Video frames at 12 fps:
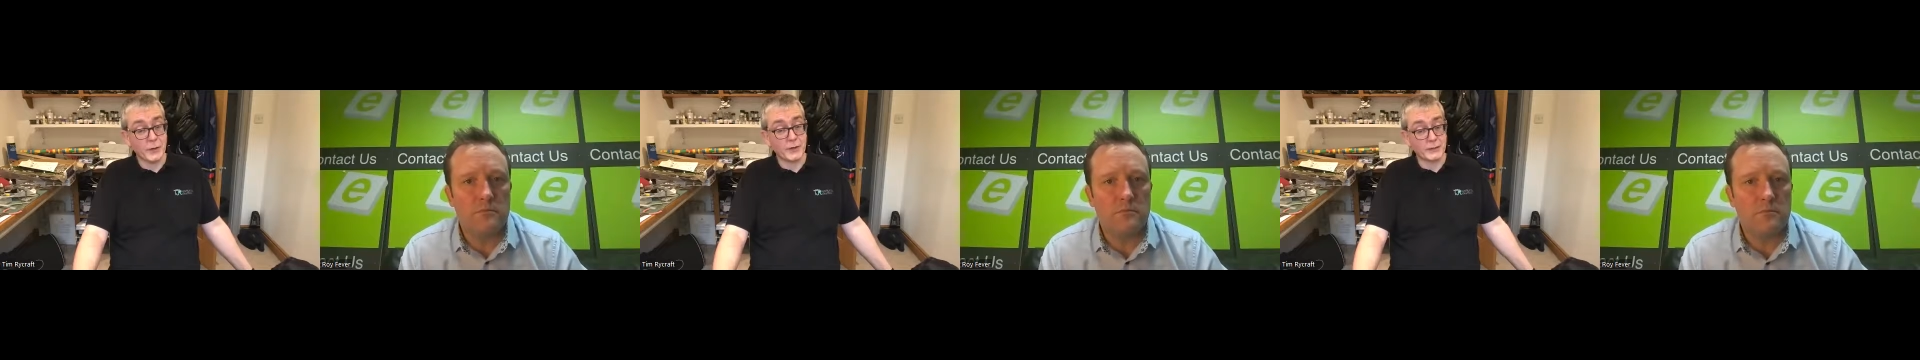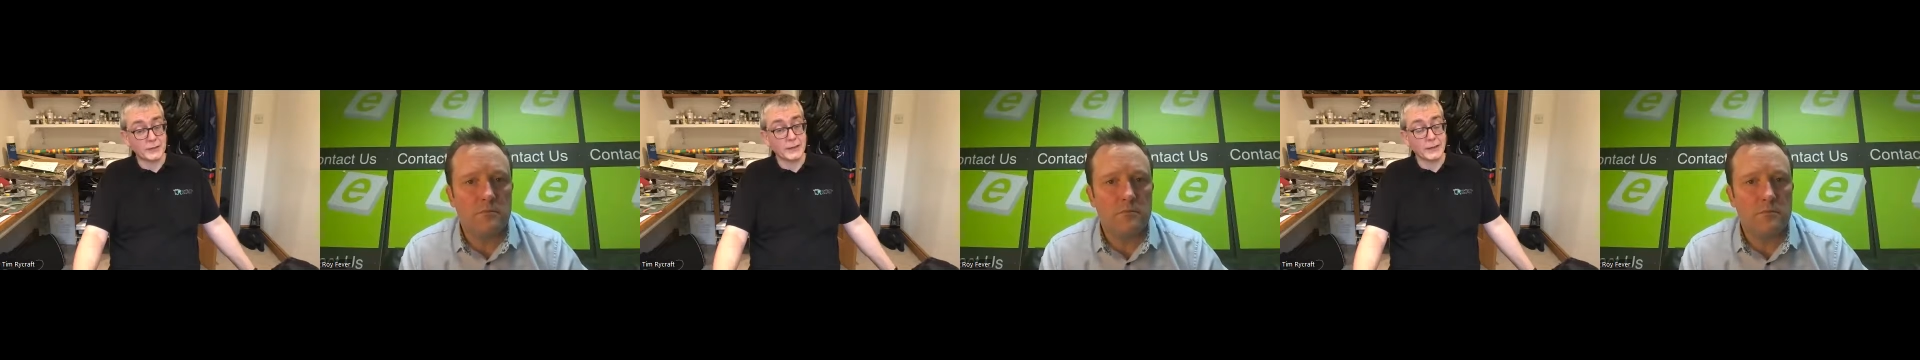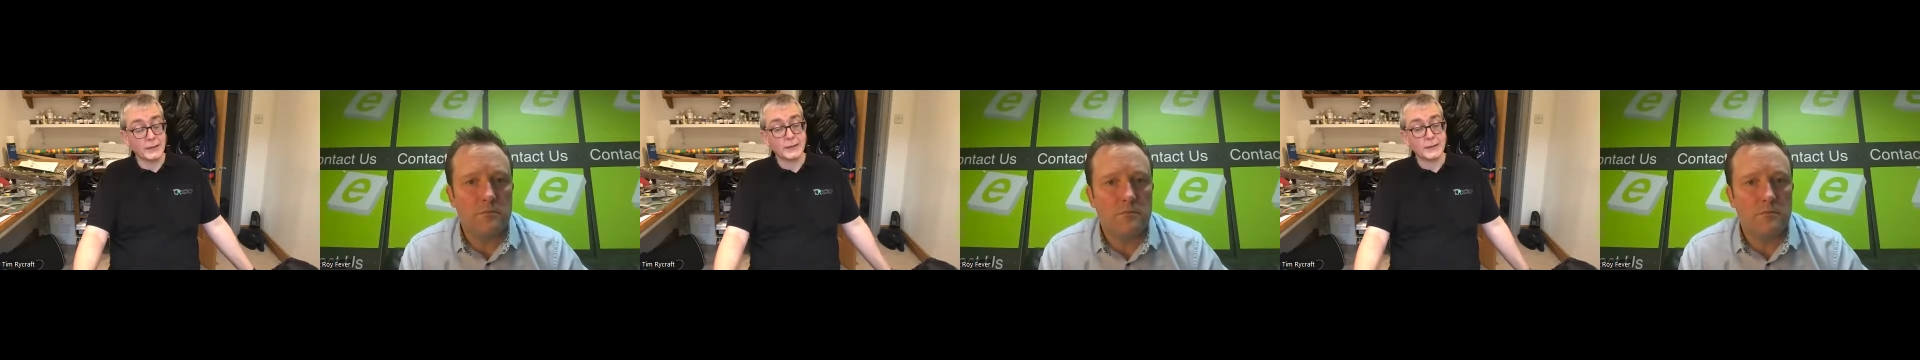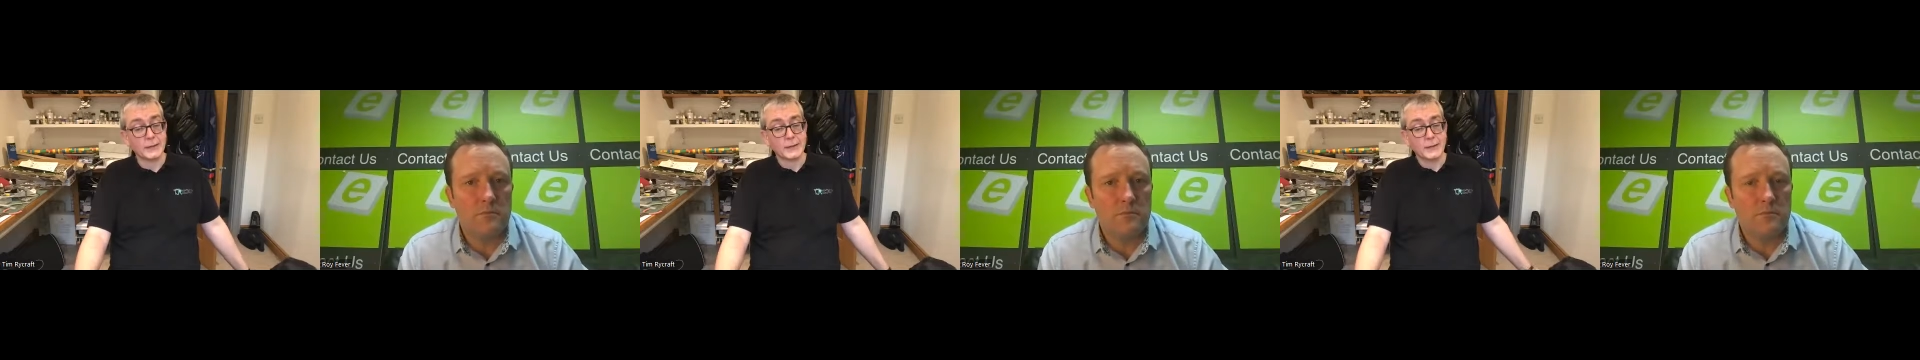Speaker 1: product in it.
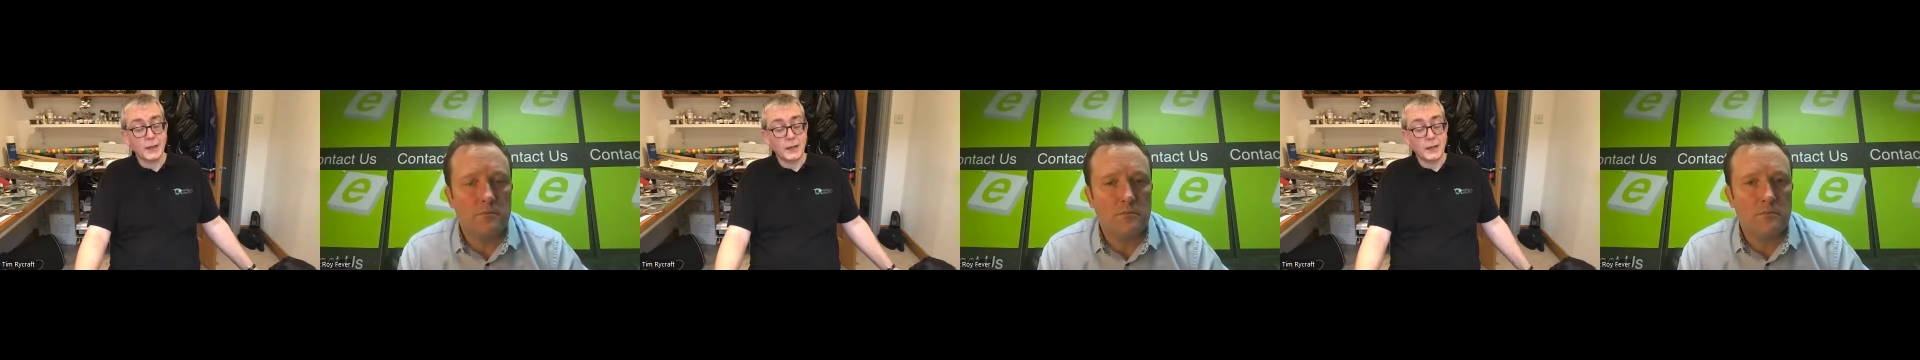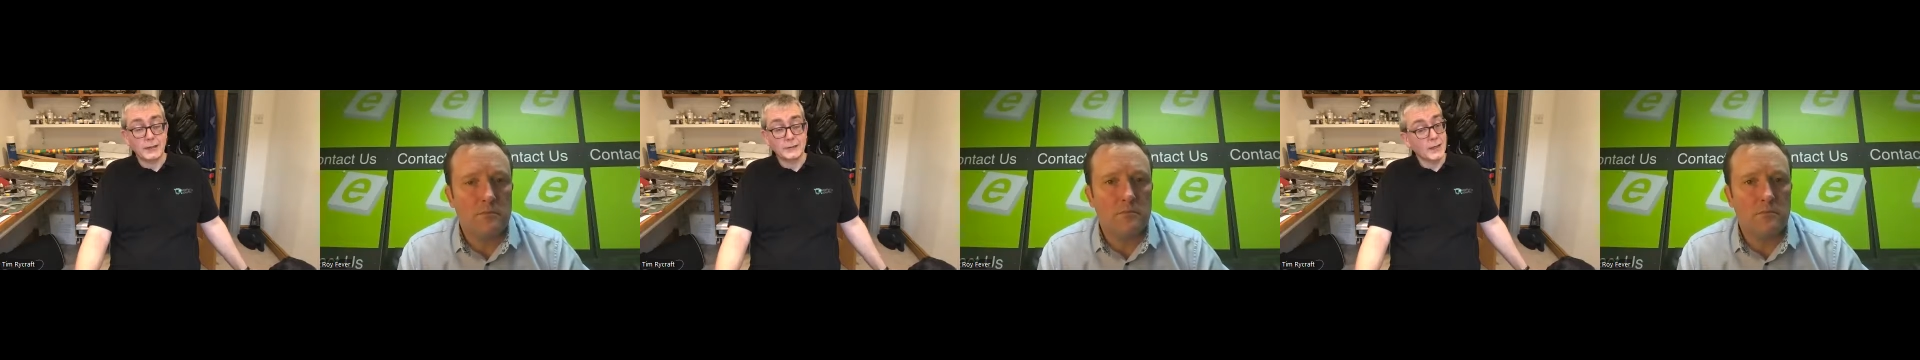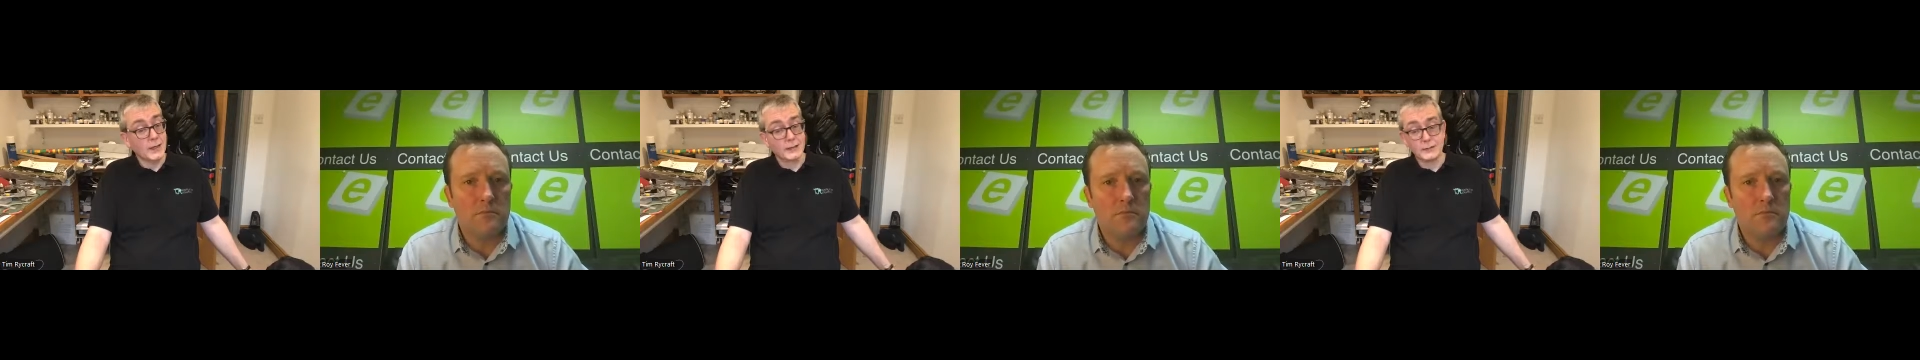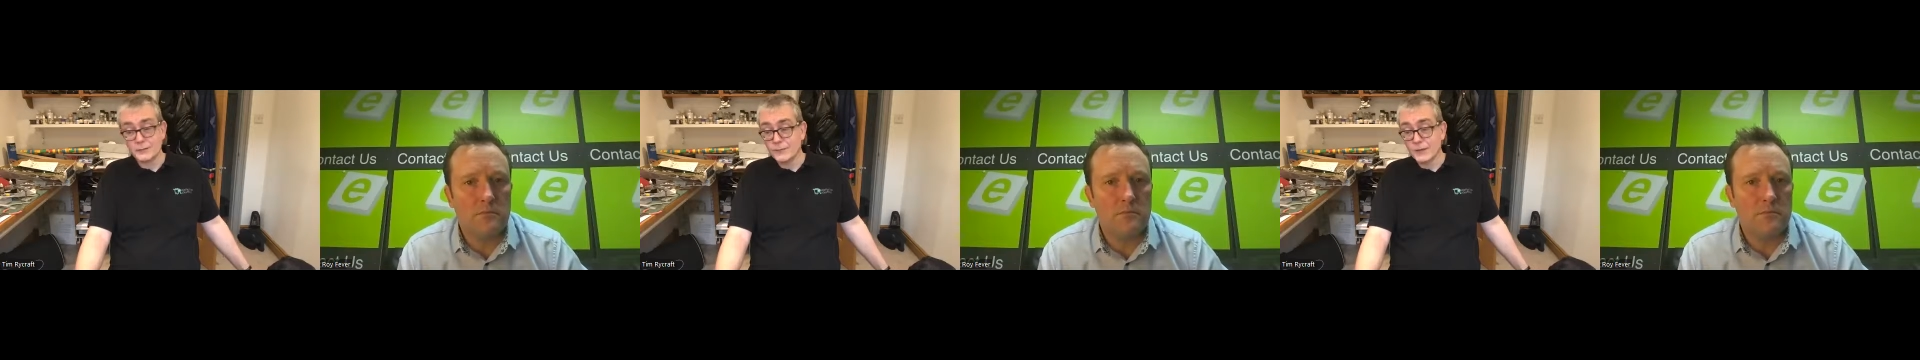And,
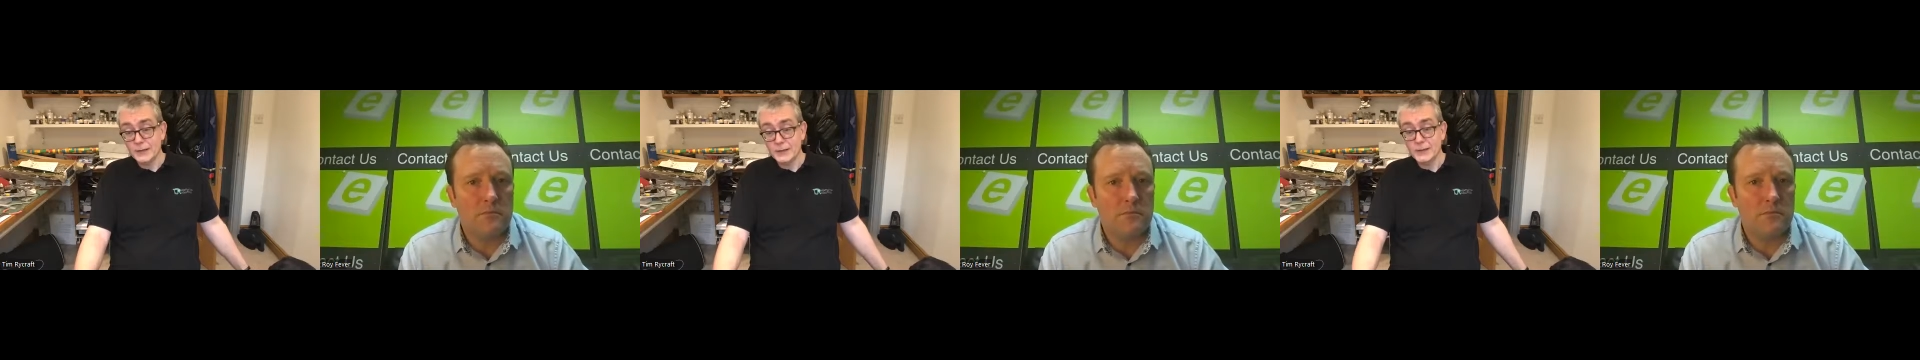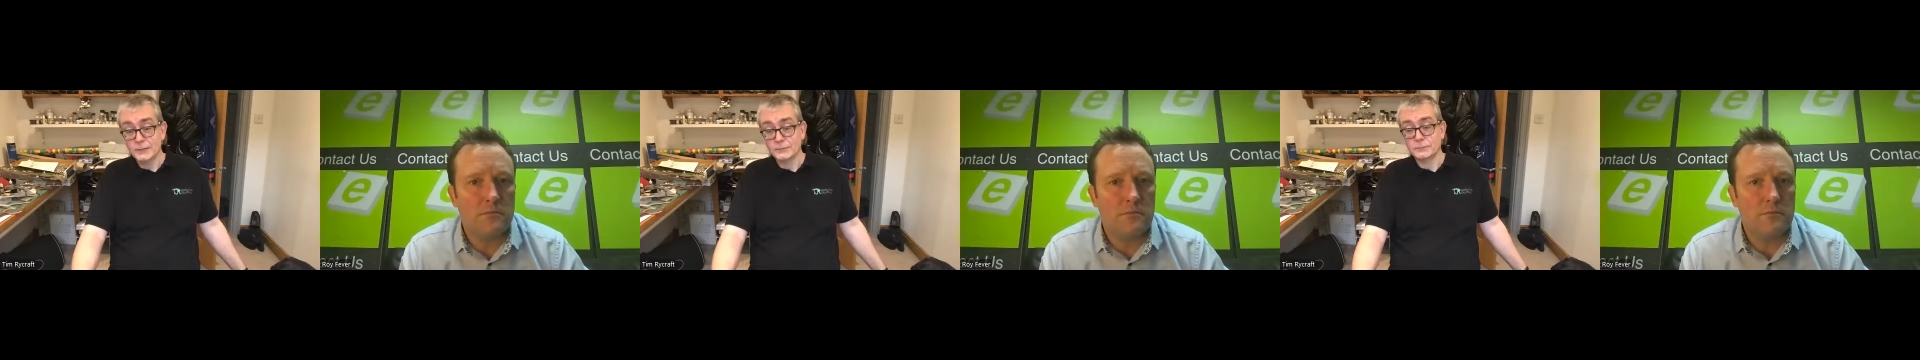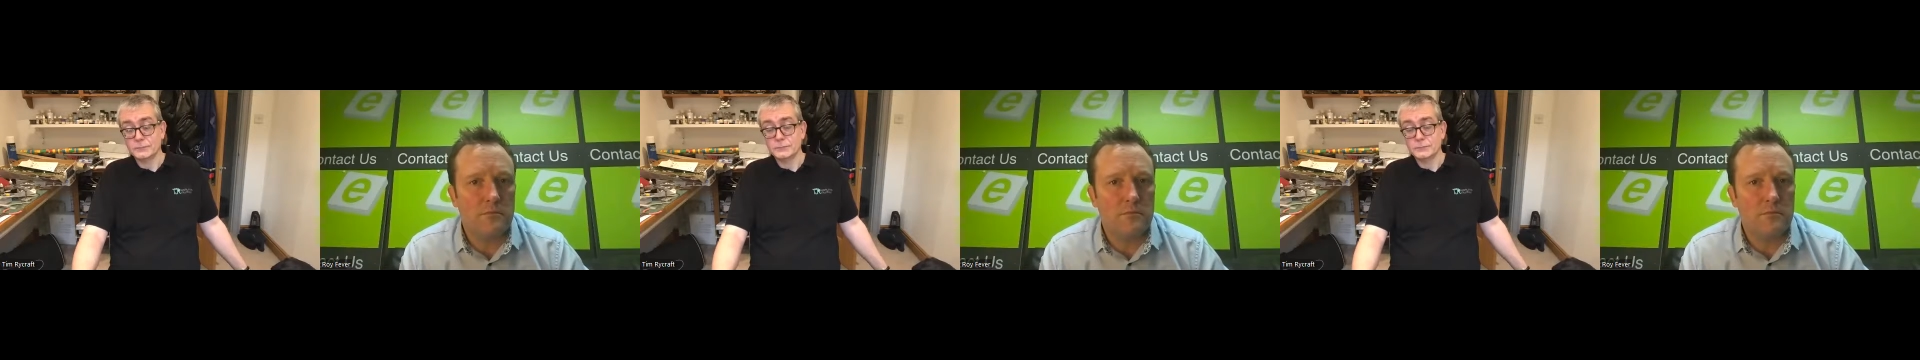and the,